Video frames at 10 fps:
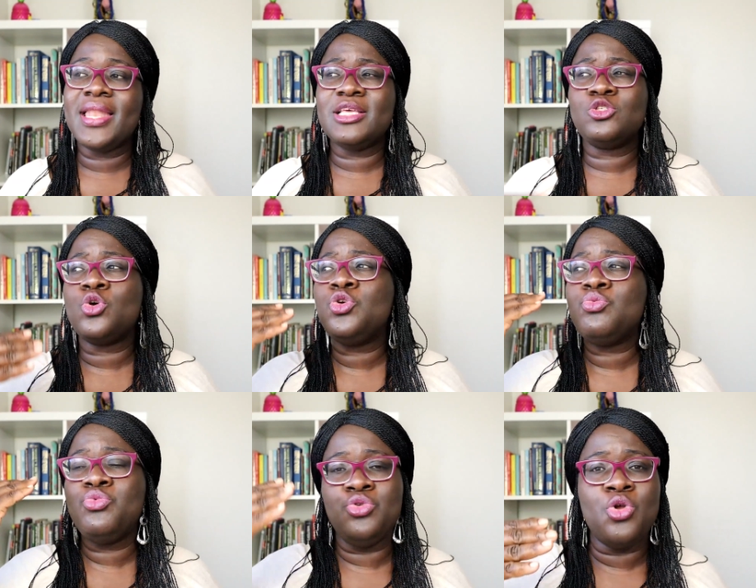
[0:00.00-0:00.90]
And so
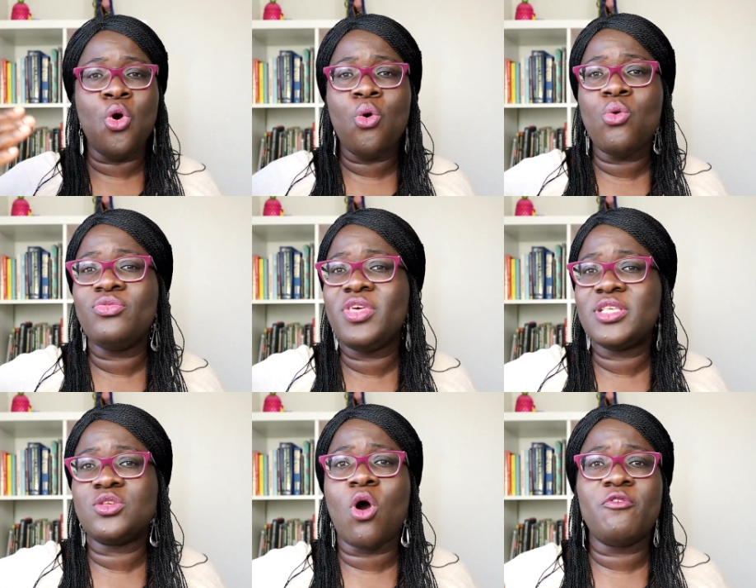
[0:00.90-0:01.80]
you know
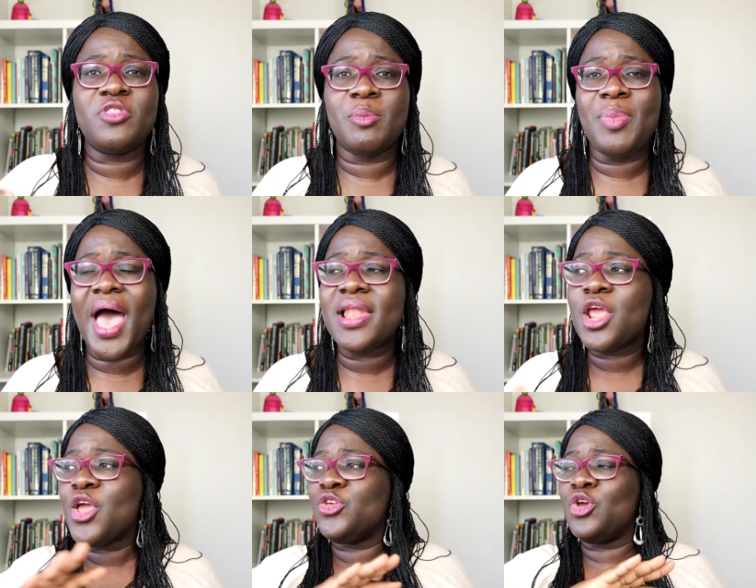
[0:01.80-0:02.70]
this off the bat,